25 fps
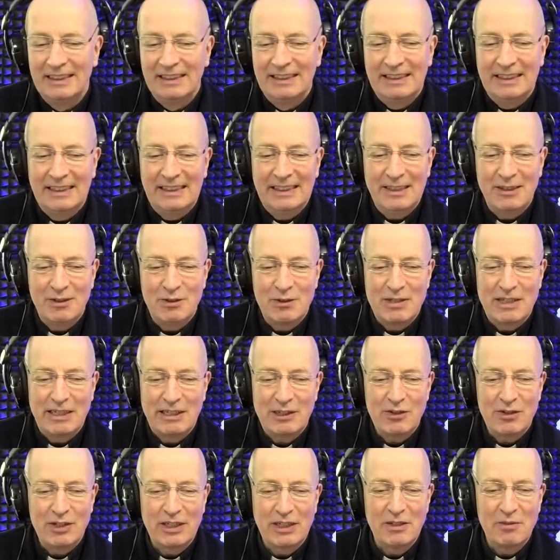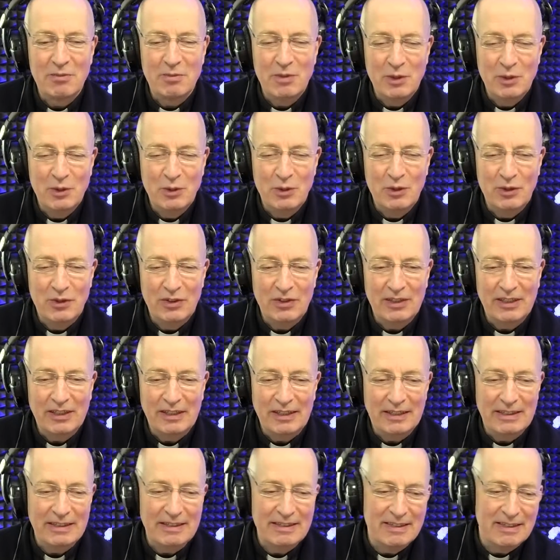who's lecturing in Maynooth,
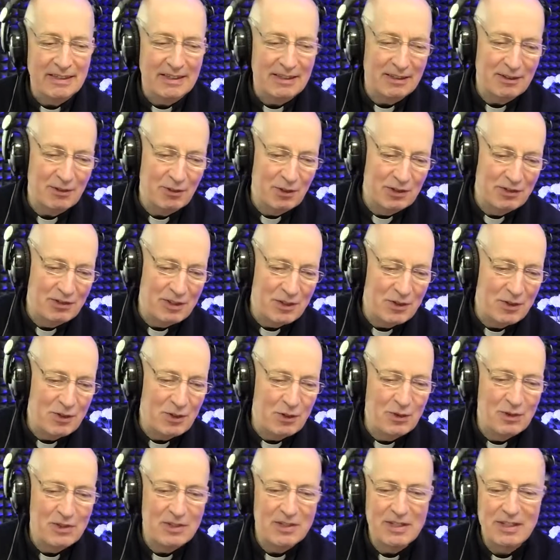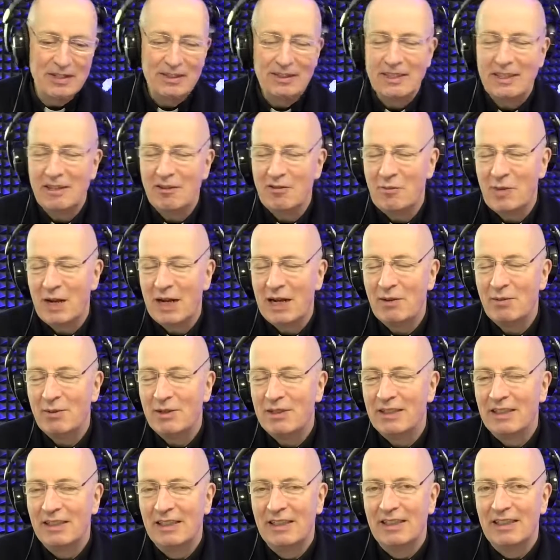and one of his students there, Niamh
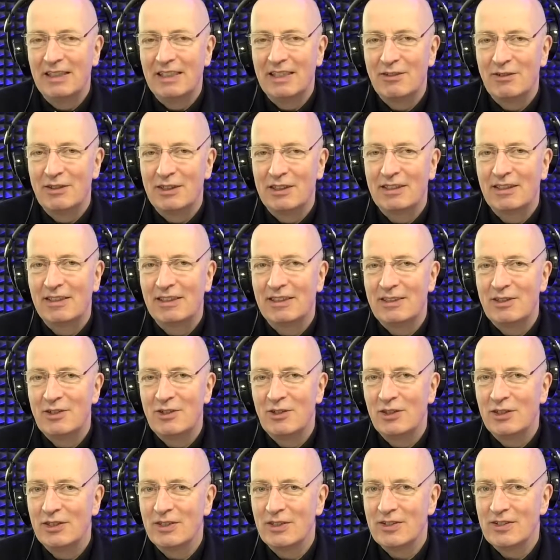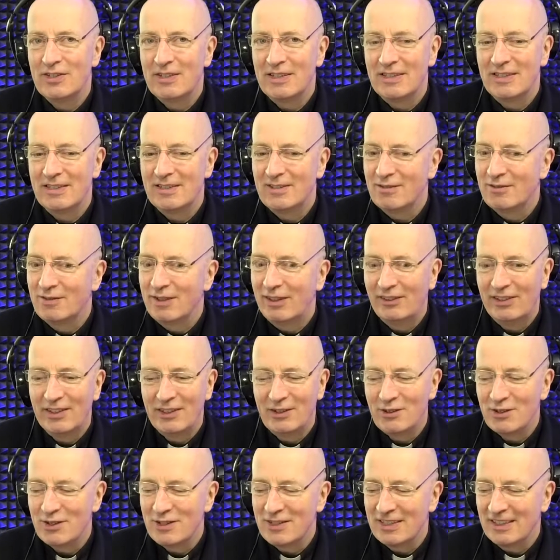Palmer, has very kindly joined us, and it's very
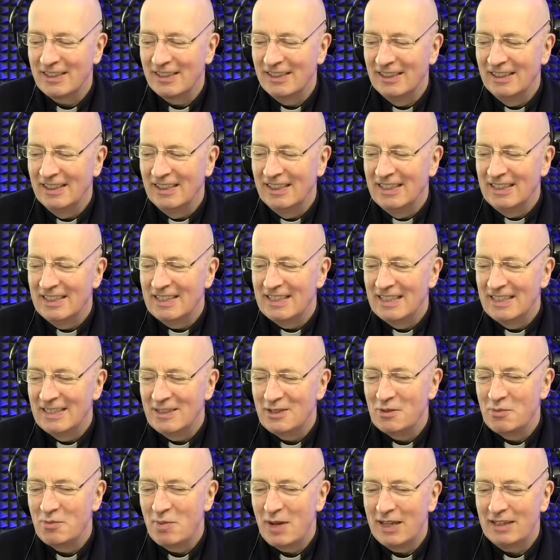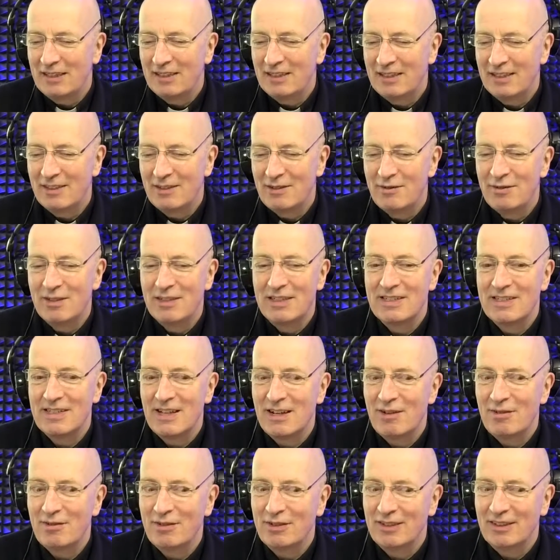interesting to listen back to their
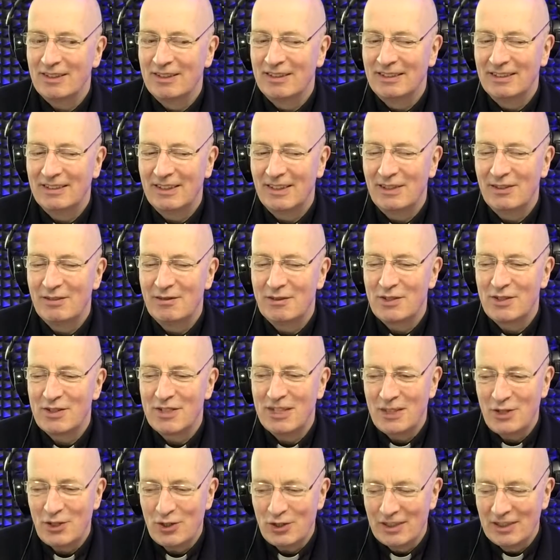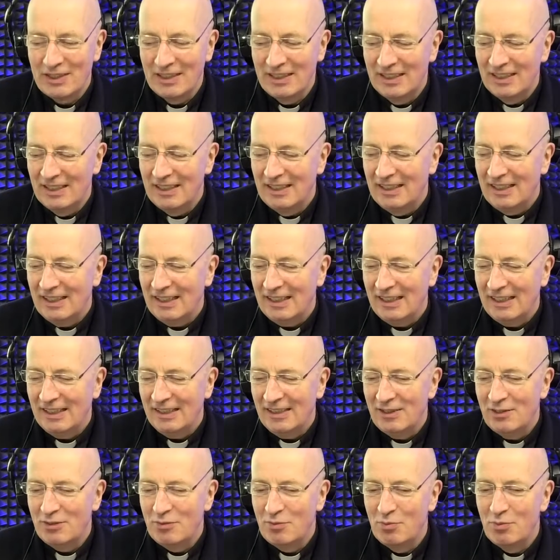philosophical conversation
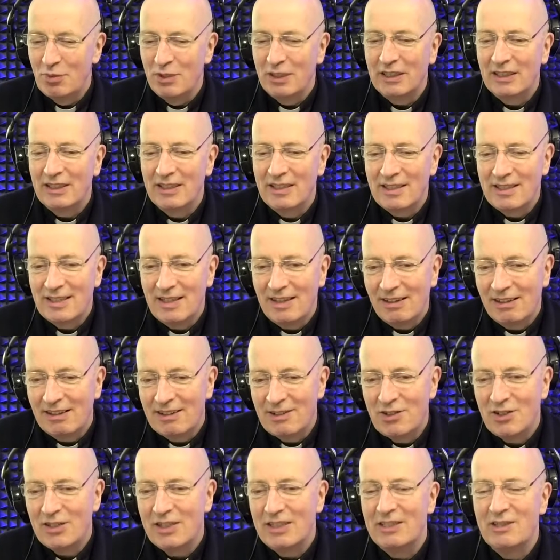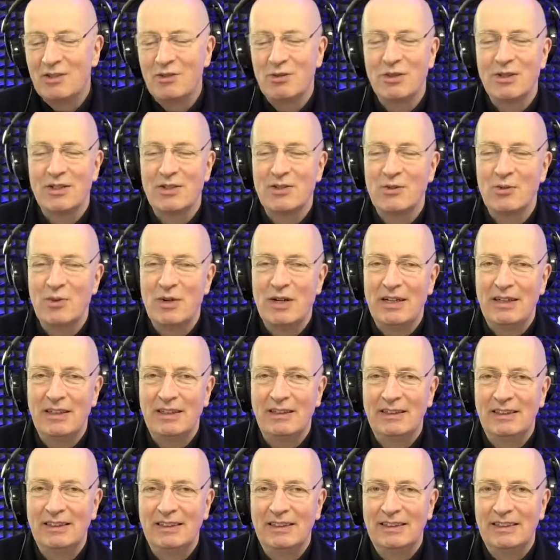and bring in theology into it as well.
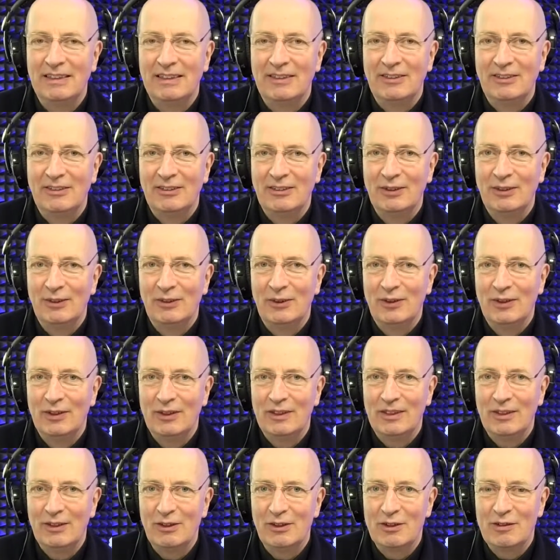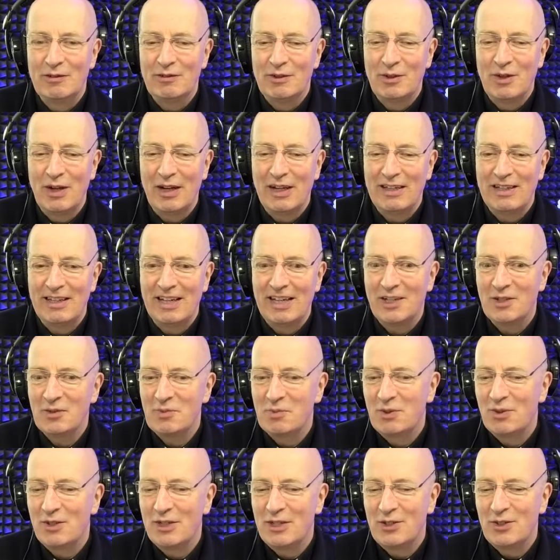So, if you had
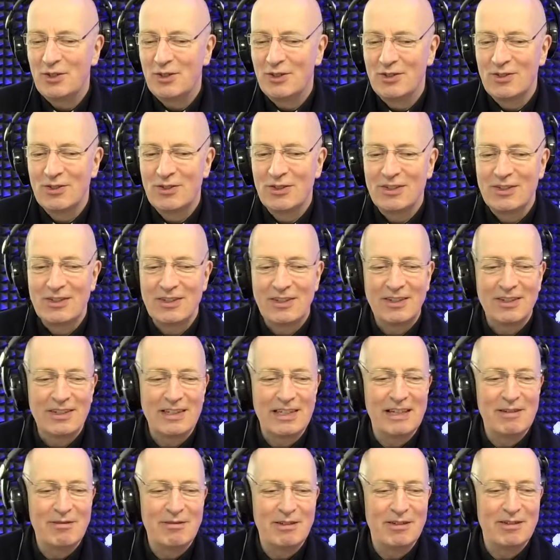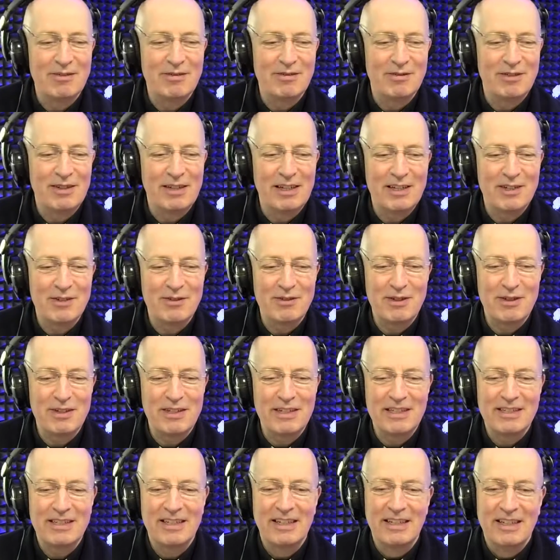aspirations to third level philosophy, or
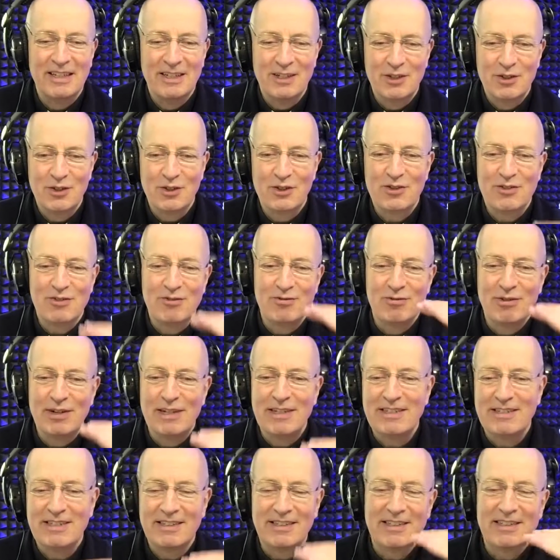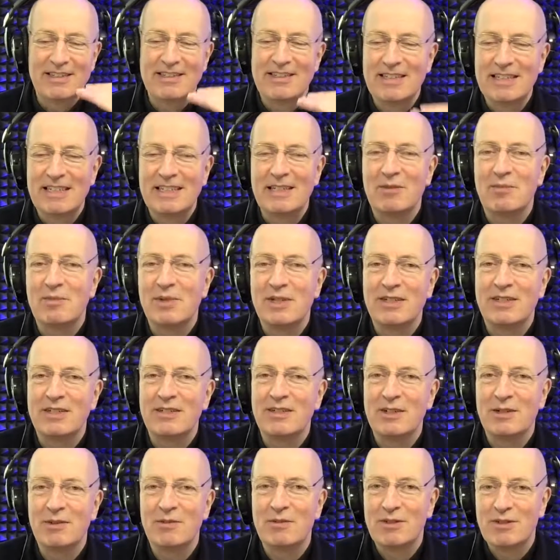that, just raising things a little bit in
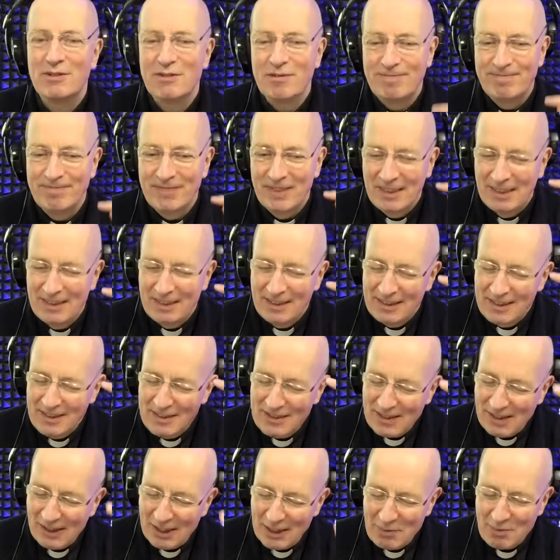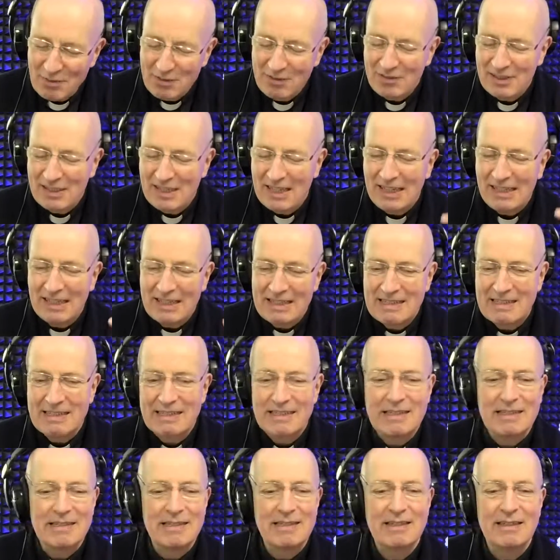terms of this type of
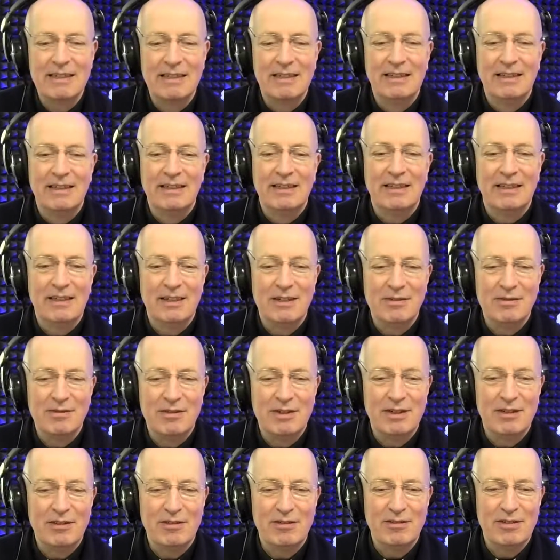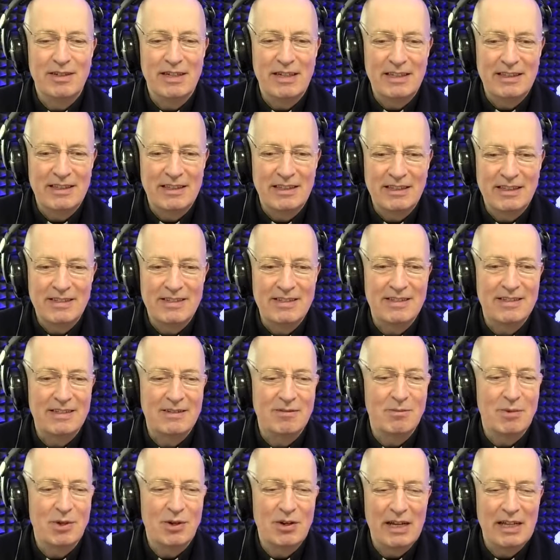analysis of ethics
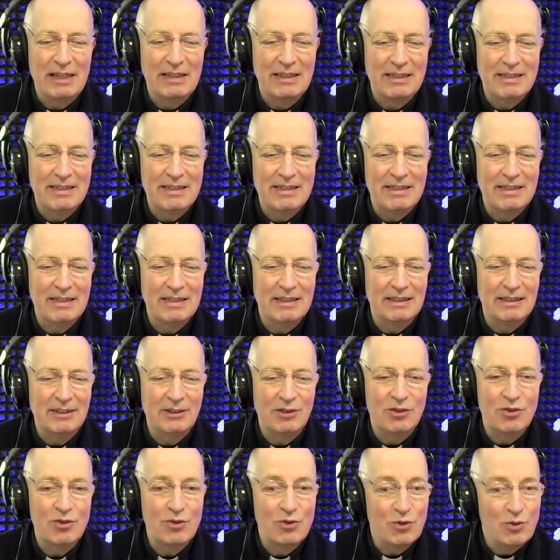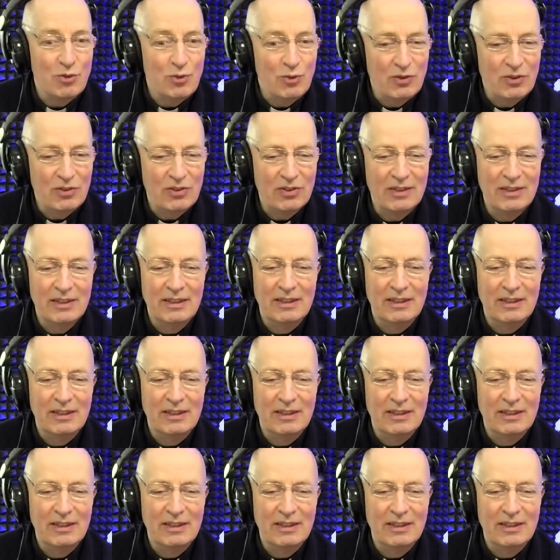and morality and truth,